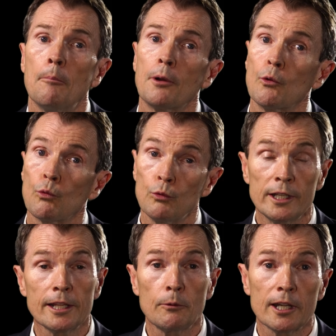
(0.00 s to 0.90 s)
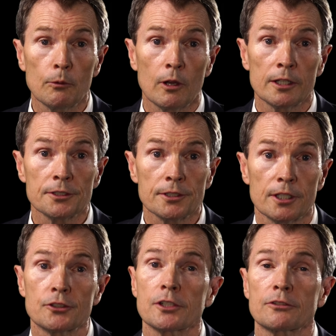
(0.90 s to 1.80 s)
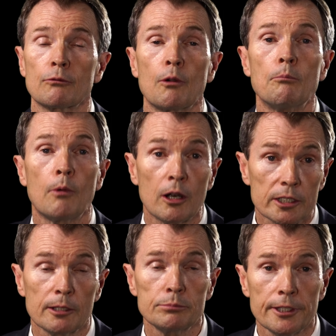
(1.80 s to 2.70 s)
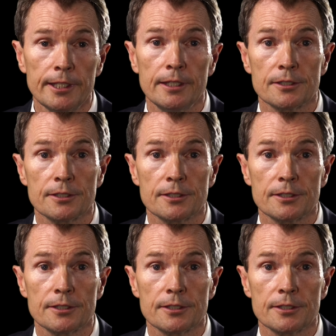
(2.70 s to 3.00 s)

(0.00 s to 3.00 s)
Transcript: But really what he was is just a remarkably